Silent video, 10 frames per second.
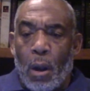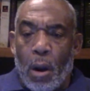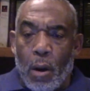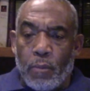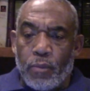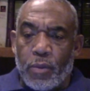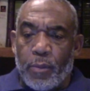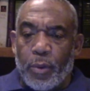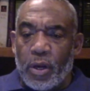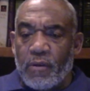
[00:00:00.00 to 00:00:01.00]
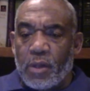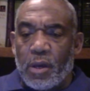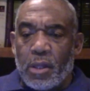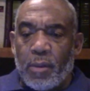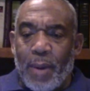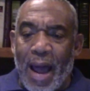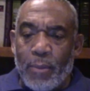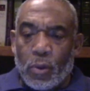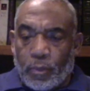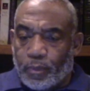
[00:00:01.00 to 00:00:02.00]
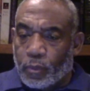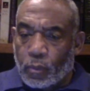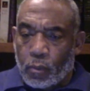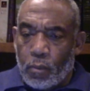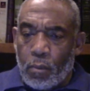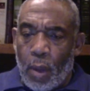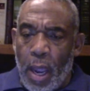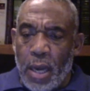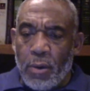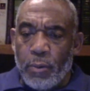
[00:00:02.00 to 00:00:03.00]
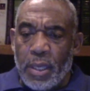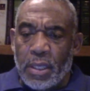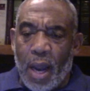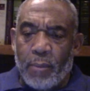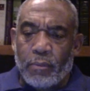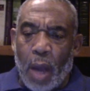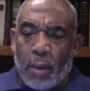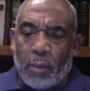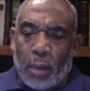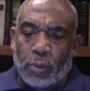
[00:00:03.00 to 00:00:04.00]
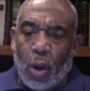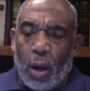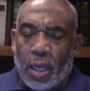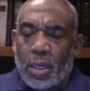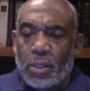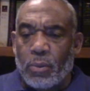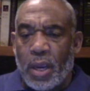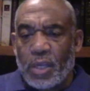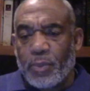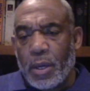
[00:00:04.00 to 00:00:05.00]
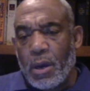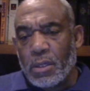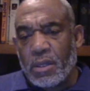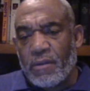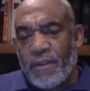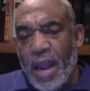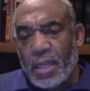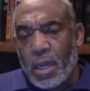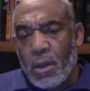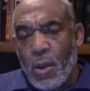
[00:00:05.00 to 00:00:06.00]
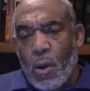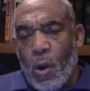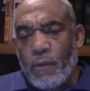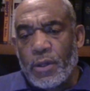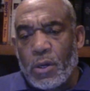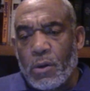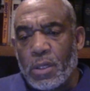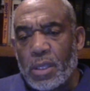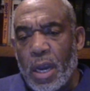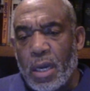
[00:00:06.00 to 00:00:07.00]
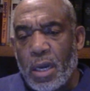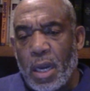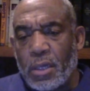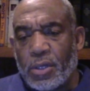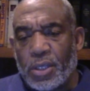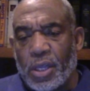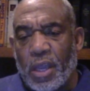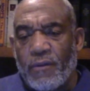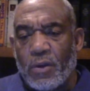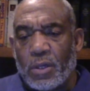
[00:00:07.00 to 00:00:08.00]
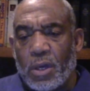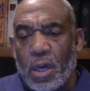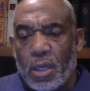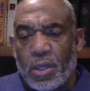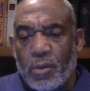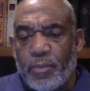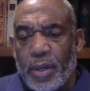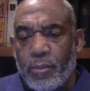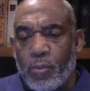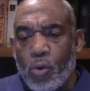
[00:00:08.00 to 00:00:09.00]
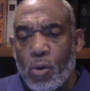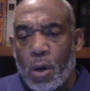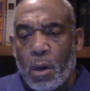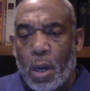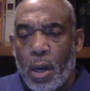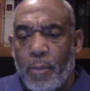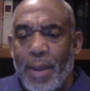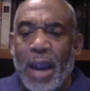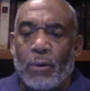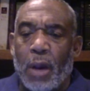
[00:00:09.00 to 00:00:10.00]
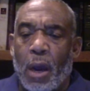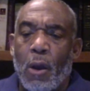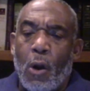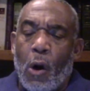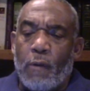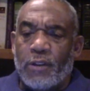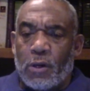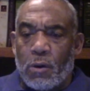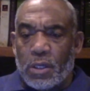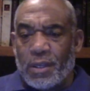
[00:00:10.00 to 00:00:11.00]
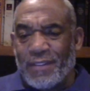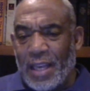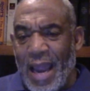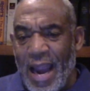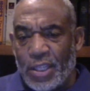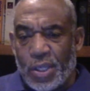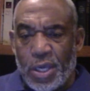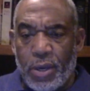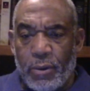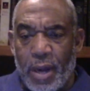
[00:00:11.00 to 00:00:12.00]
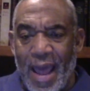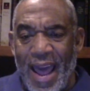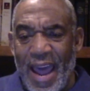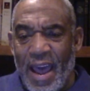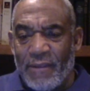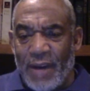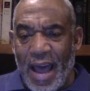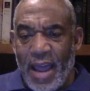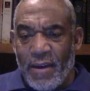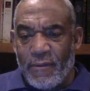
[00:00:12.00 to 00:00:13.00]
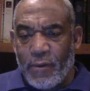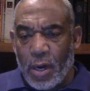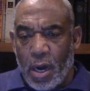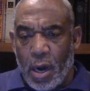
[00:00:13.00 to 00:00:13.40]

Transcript: The book of the Bible, and the reason I'm talking this way is because of the fact that over the course, and just to give you a little bit more background, over the course of the last year and a half, I have